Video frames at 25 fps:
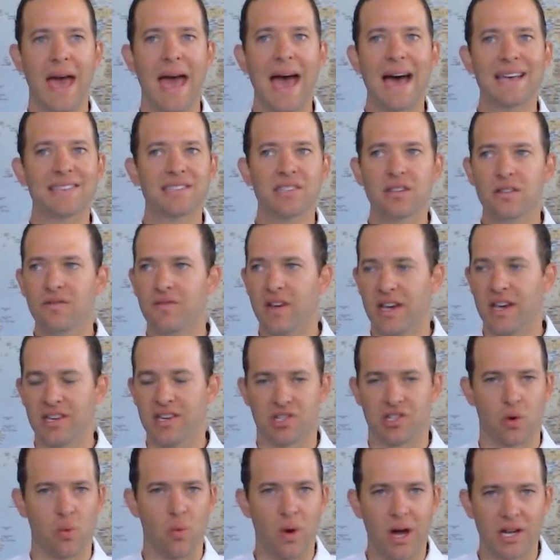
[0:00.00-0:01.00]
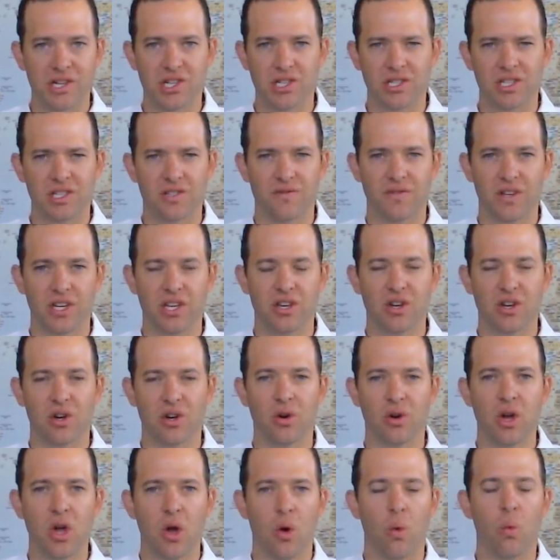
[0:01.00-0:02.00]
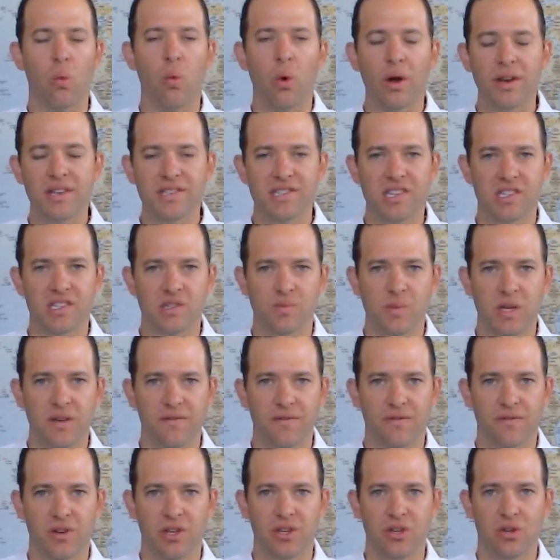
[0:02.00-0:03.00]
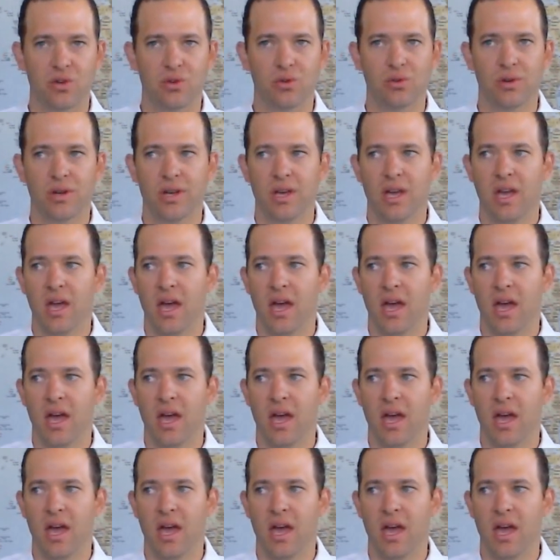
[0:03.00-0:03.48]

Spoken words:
as an investor watching this video, what does this mean for you